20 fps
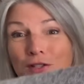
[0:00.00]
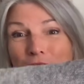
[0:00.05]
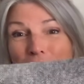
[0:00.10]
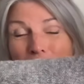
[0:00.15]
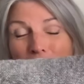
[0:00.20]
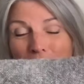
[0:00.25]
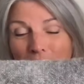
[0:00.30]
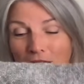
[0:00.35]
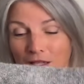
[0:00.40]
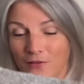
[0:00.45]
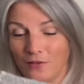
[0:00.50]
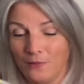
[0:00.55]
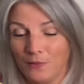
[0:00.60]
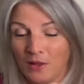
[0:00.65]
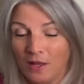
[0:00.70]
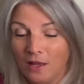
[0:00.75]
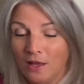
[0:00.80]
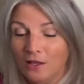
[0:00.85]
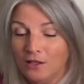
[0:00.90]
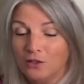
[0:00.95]
sleeve.
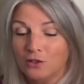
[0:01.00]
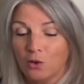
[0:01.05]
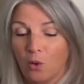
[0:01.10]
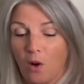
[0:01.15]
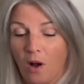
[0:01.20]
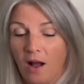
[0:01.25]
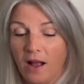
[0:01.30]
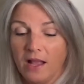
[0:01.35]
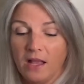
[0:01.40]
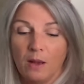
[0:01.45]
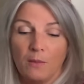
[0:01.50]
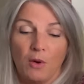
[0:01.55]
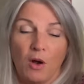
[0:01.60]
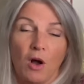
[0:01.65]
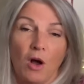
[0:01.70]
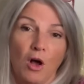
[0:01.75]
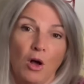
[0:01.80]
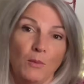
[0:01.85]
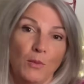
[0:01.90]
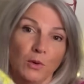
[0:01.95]
So I am
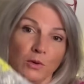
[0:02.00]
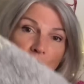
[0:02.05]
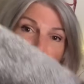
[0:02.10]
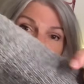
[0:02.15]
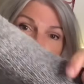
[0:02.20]
almost